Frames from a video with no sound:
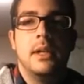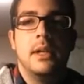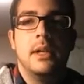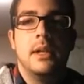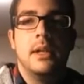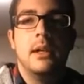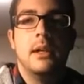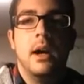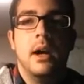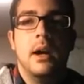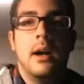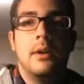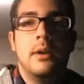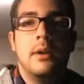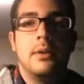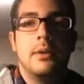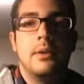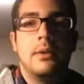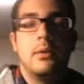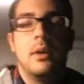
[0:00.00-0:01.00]
The
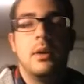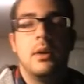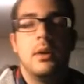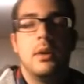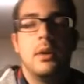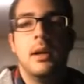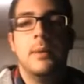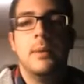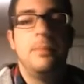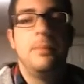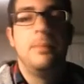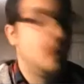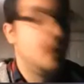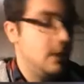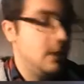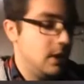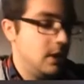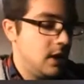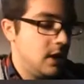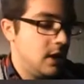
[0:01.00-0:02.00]
art,
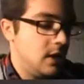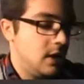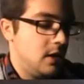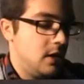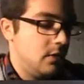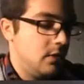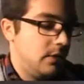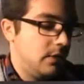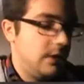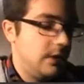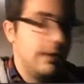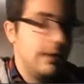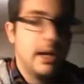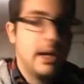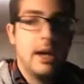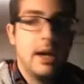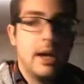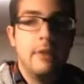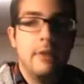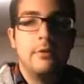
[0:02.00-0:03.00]
with all the
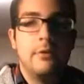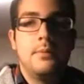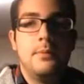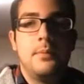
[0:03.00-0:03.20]
kind of